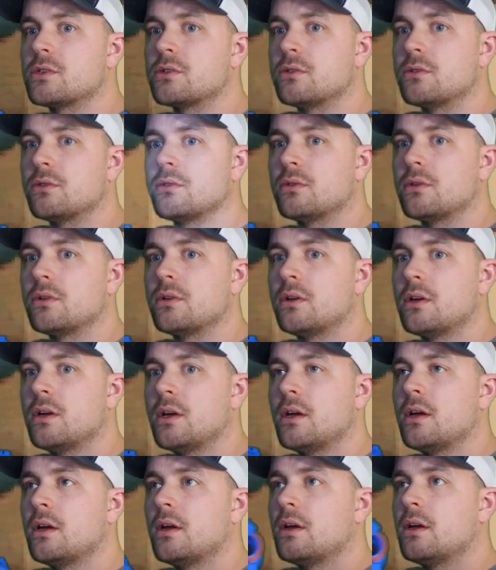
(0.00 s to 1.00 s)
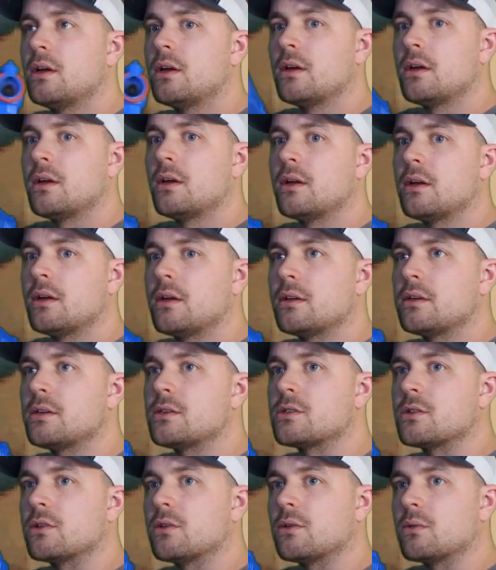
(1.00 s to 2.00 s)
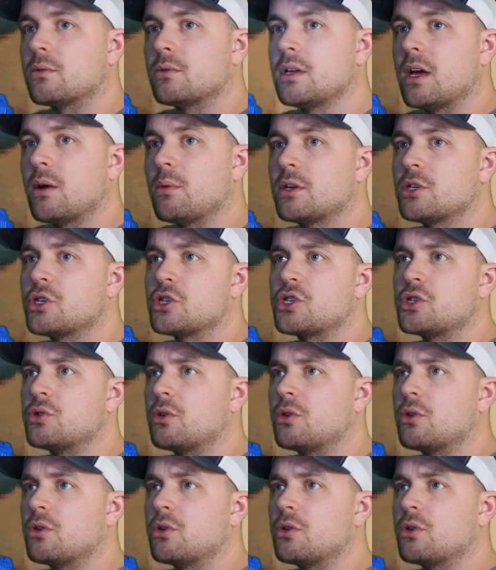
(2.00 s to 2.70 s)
soon. So yeah, we can just